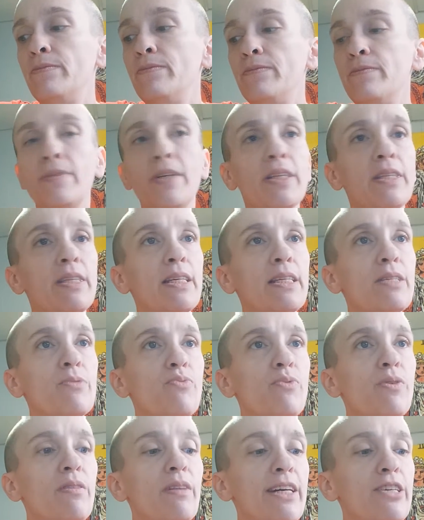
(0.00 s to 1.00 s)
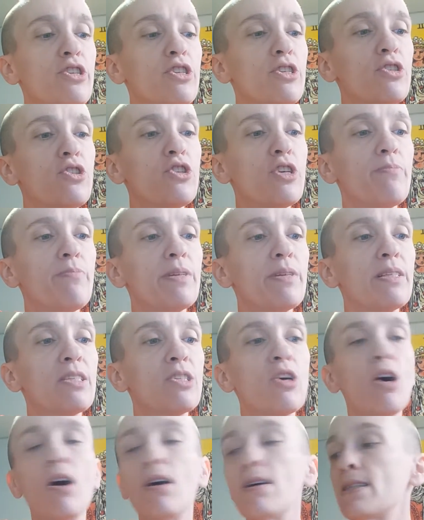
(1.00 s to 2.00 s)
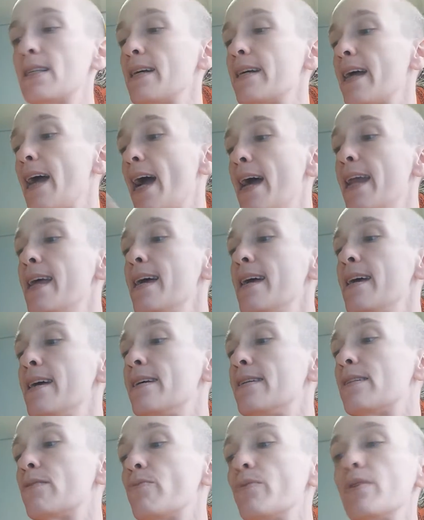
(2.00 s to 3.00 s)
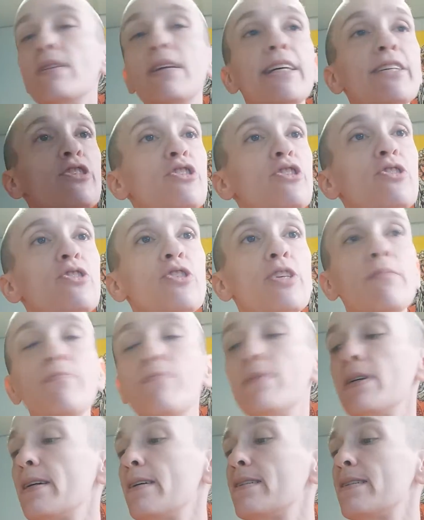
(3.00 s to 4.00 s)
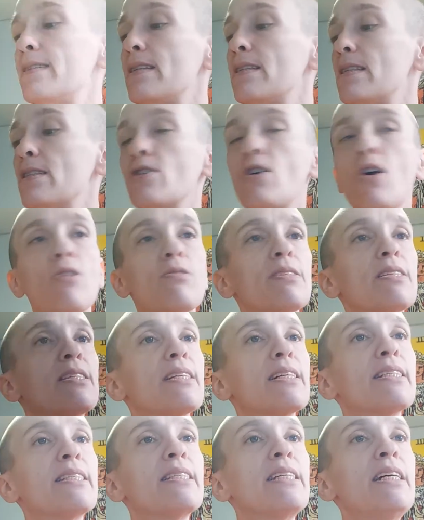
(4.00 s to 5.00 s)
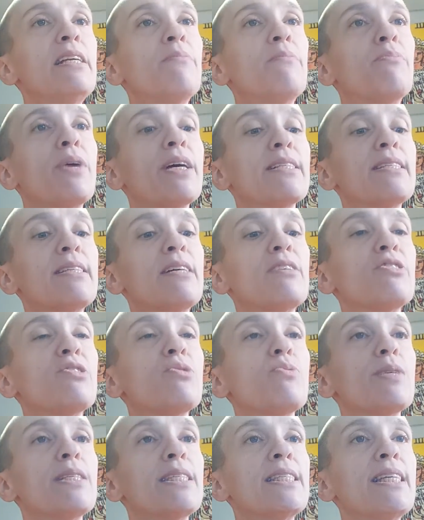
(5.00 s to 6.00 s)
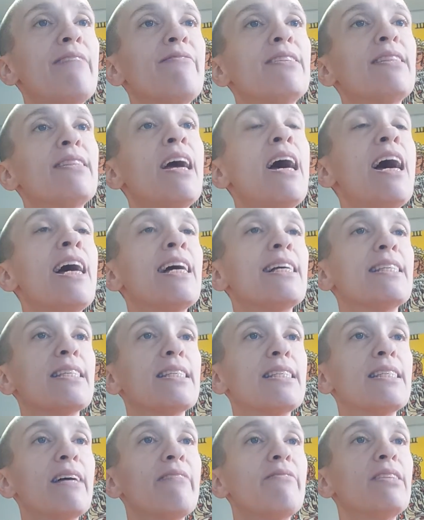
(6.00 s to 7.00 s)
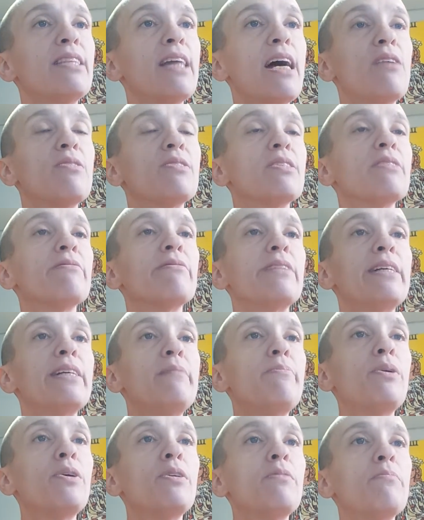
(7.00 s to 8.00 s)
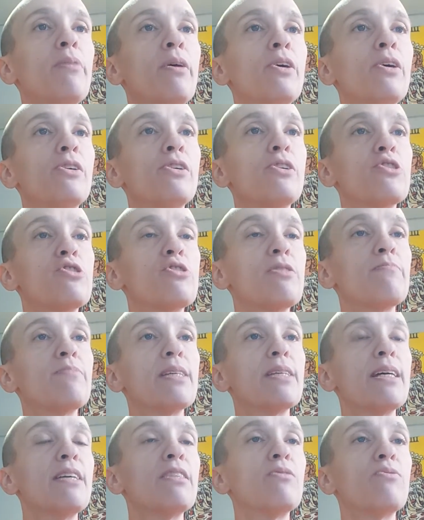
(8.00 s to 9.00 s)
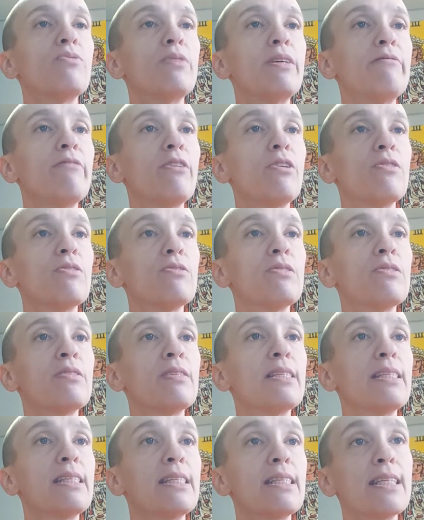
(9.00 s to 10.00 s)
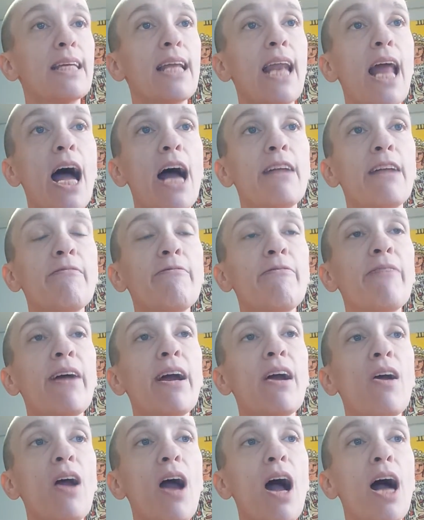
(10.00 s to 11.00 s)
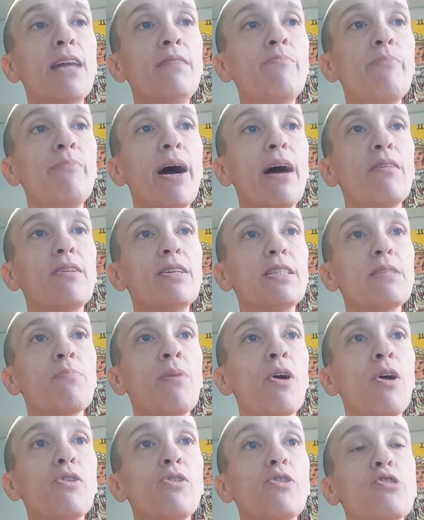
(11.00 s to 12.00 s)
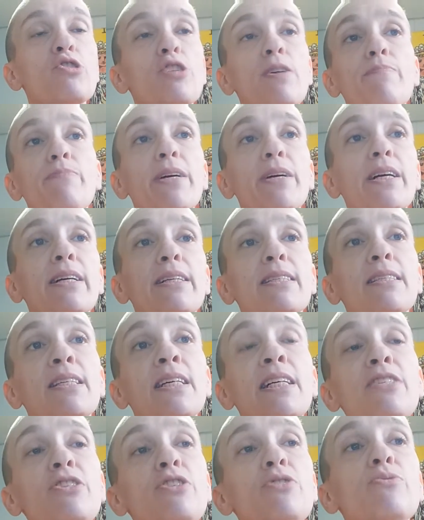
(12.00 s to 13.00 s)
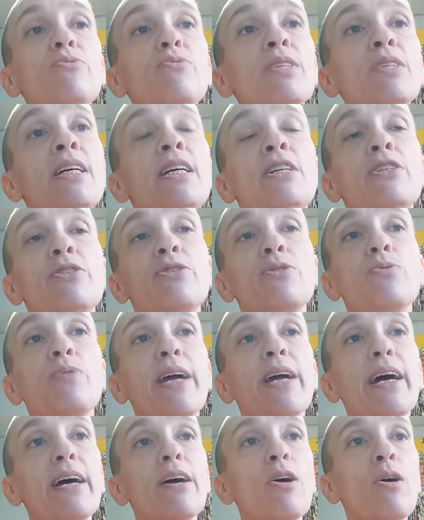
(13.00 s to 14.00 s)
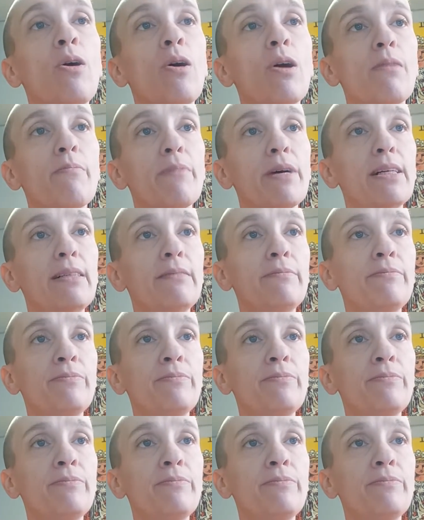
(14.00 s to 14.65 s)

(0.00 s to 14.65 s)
That this relationship is toxic, and it is a relationship because this is card 16. It breaks down to a 7. It's the 7th house of Libra and partnerships in the reverse. This is an unfair, unbalanced partnership that continues to get karma